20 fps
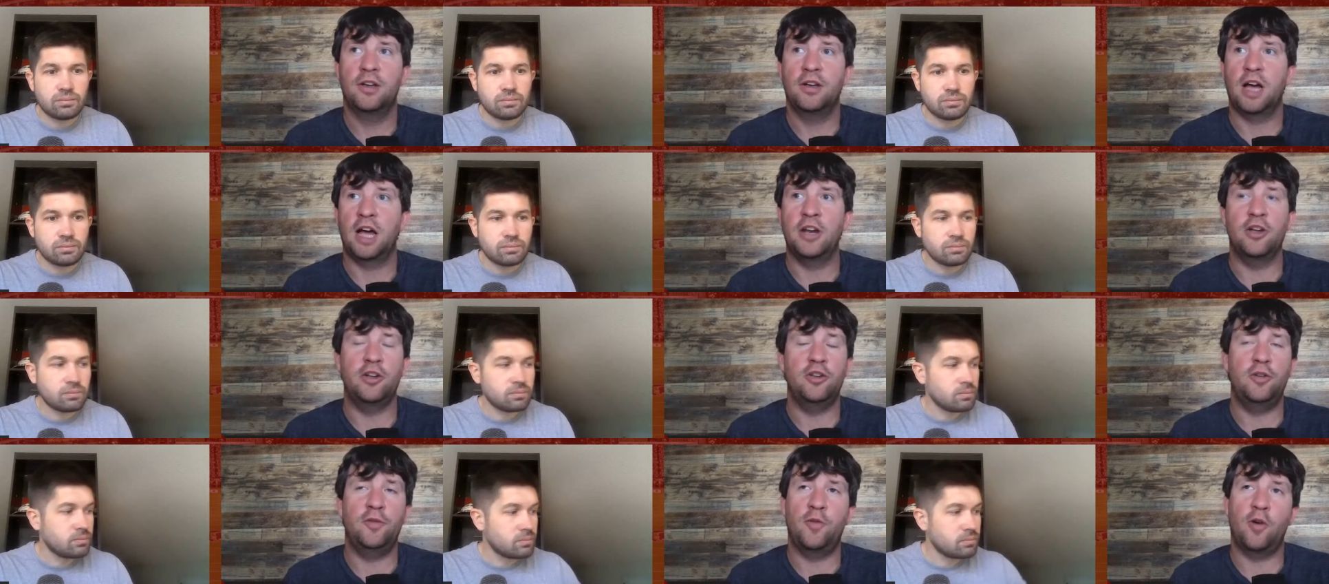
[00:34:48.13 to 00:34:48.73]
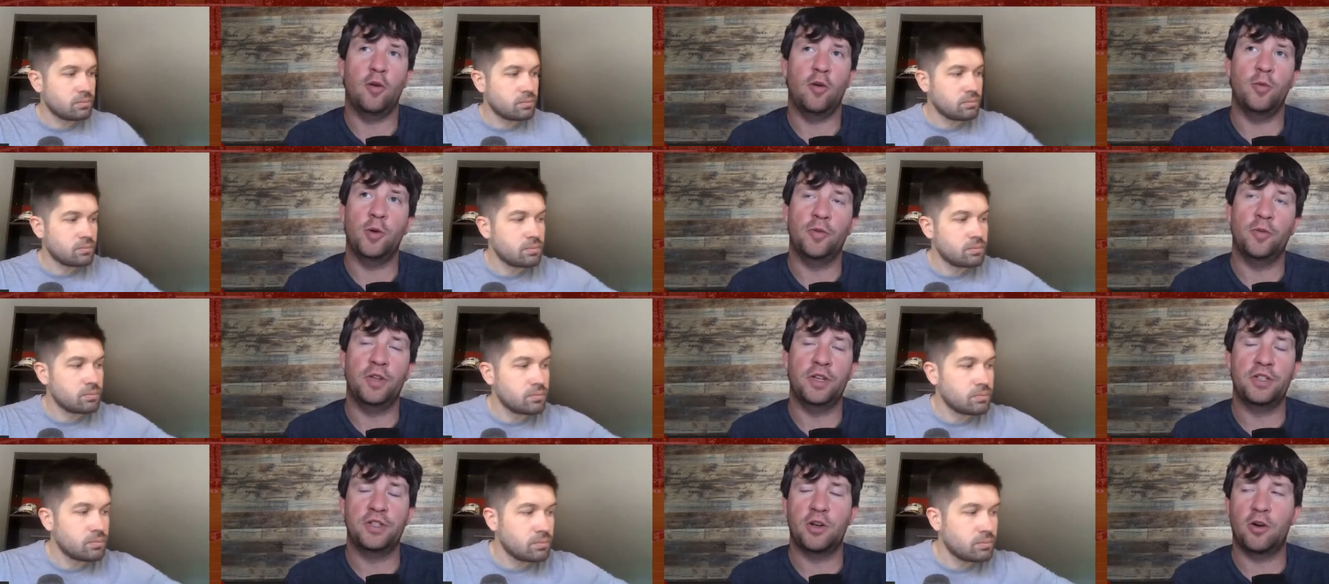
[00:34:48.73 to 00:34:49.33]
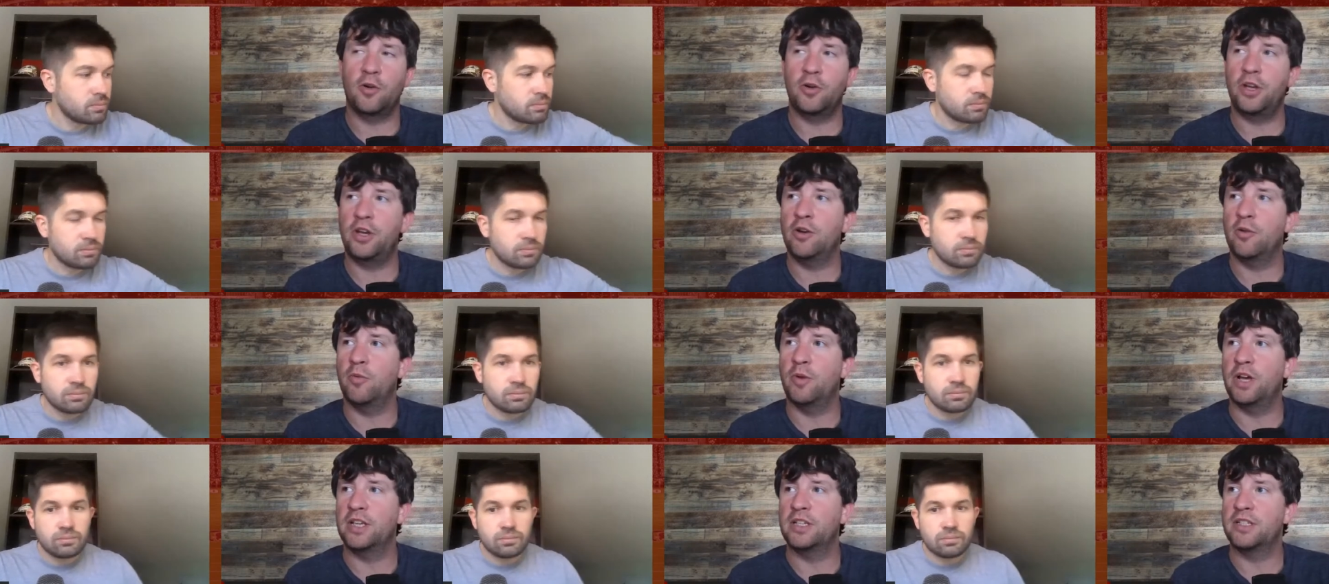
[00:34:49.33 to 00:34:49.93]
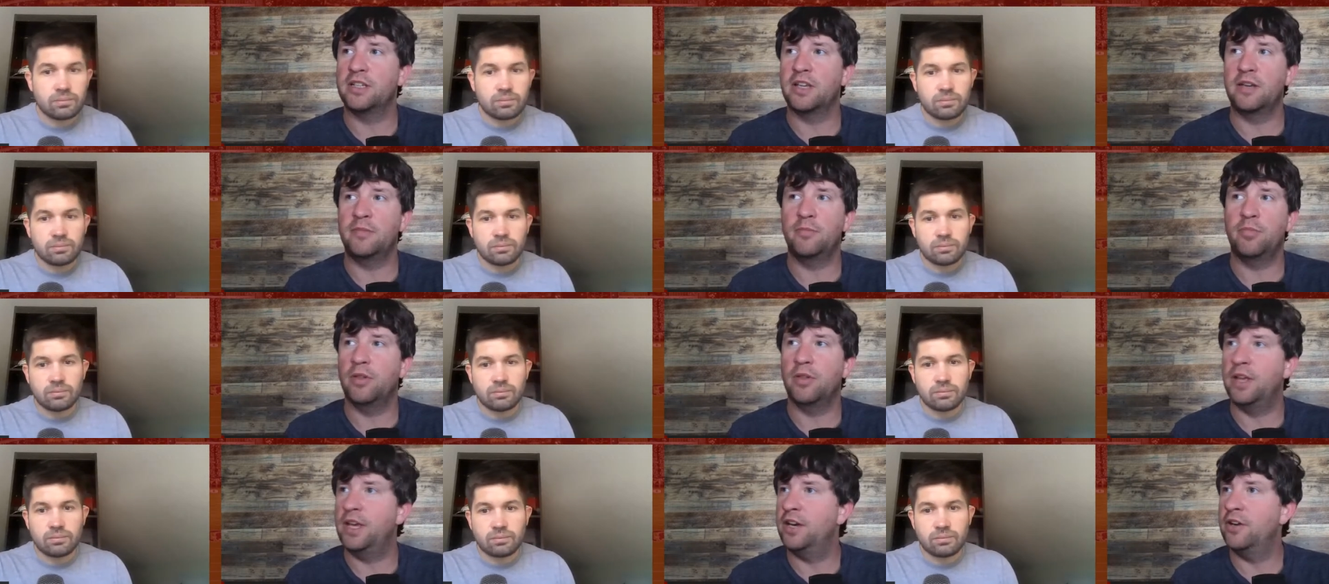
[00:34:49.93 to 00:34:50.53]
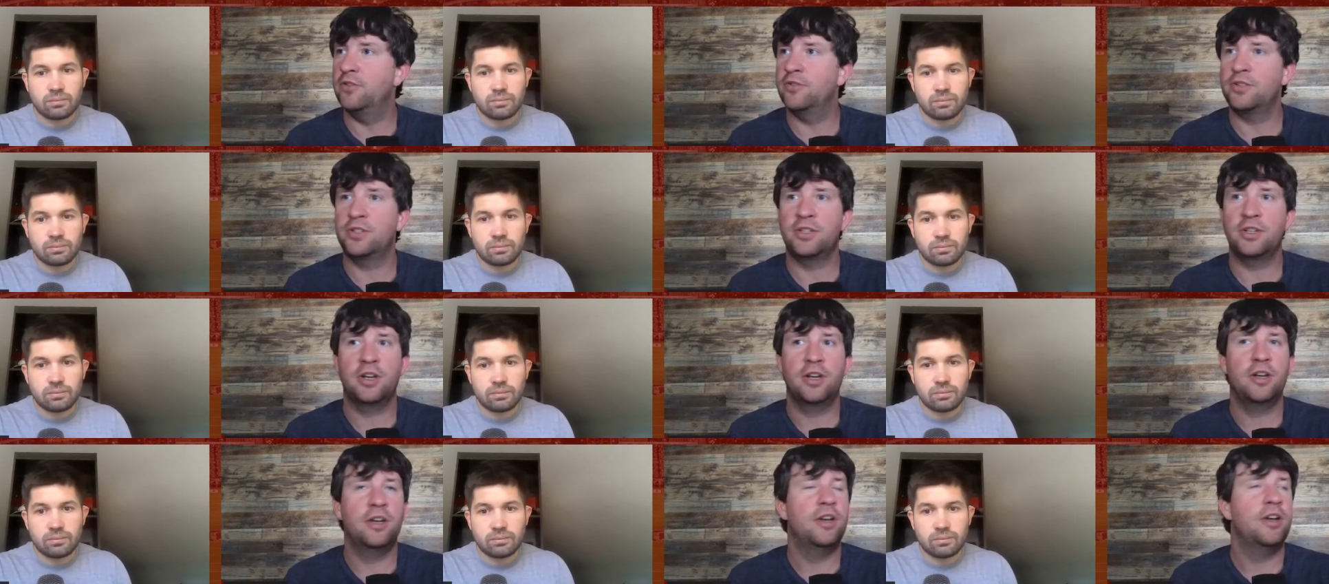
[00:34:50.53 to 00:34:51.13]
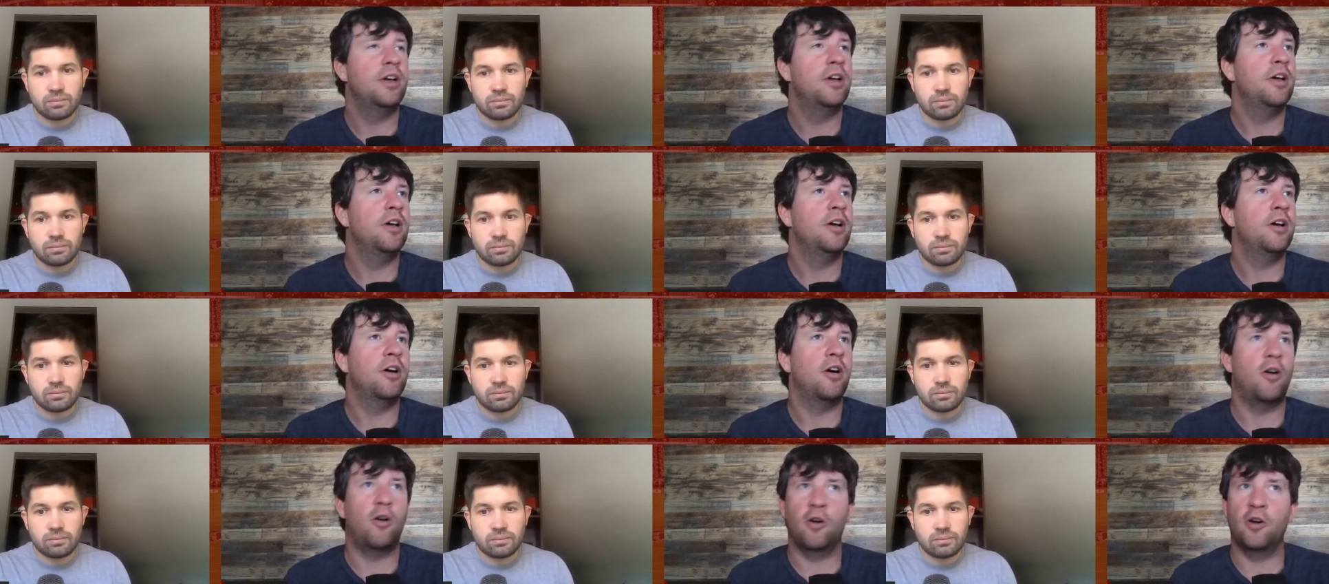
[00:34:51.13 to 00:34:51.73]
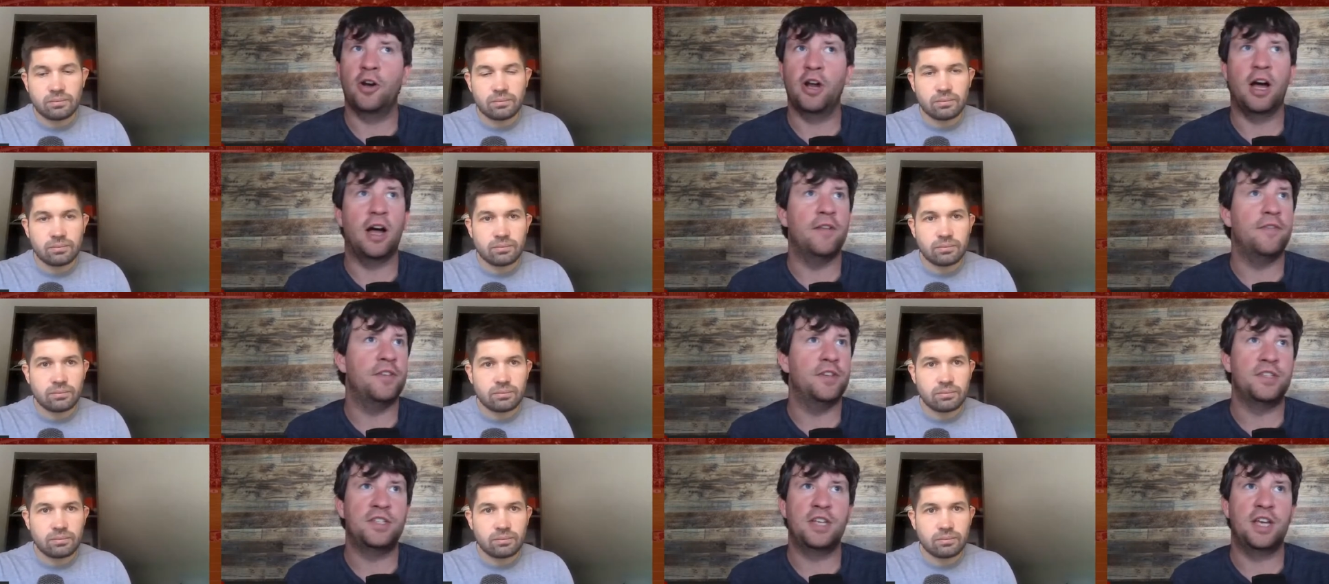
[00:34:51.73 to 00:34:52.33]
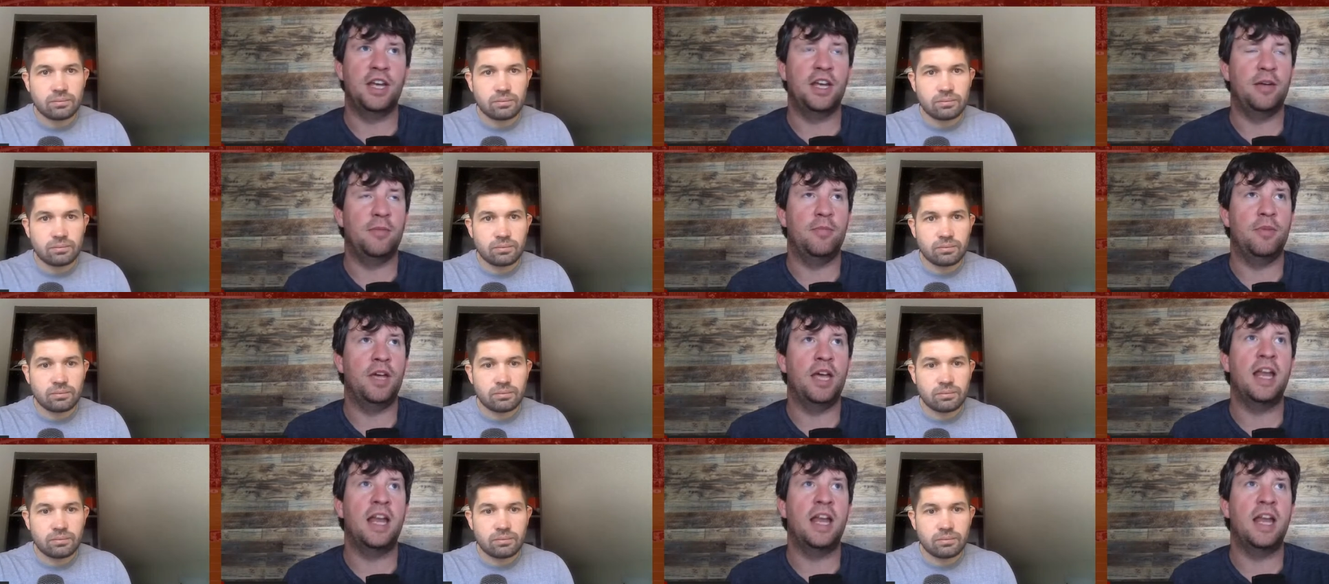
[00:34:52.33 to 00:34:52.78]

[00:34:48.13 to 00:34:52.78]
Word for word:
Speaker 1: I know you've harped on this all year, Wes. Like players are not the same.